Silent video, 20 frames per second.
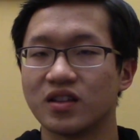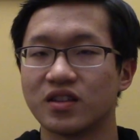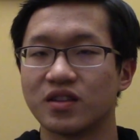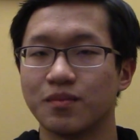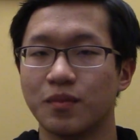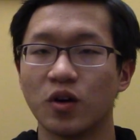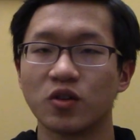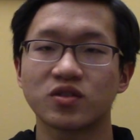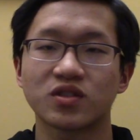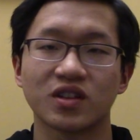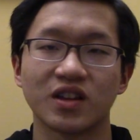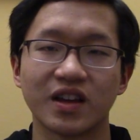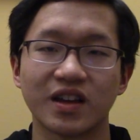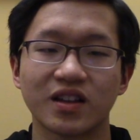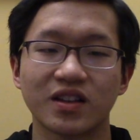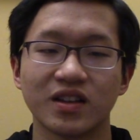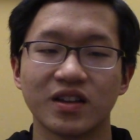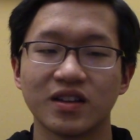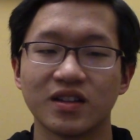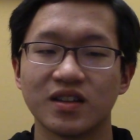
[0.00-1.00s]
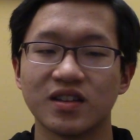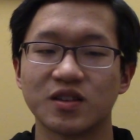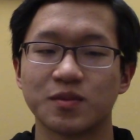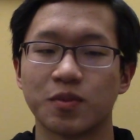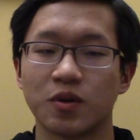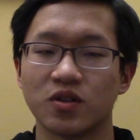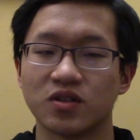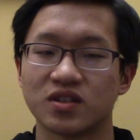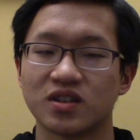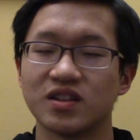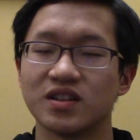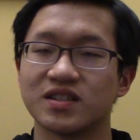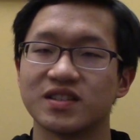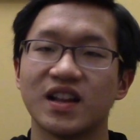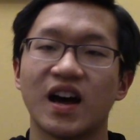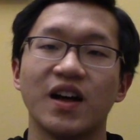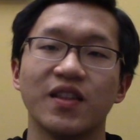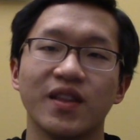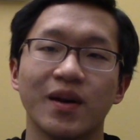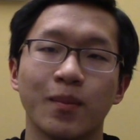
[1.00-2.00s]
Most likely this person is
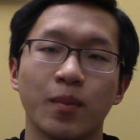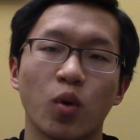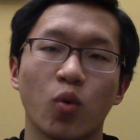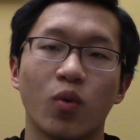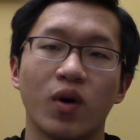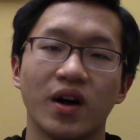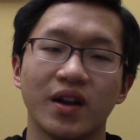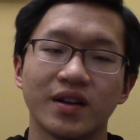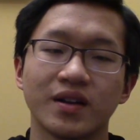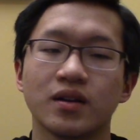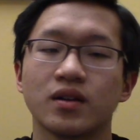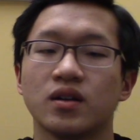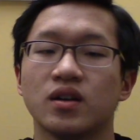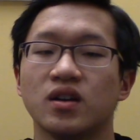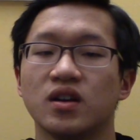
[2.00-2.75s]
not number 1,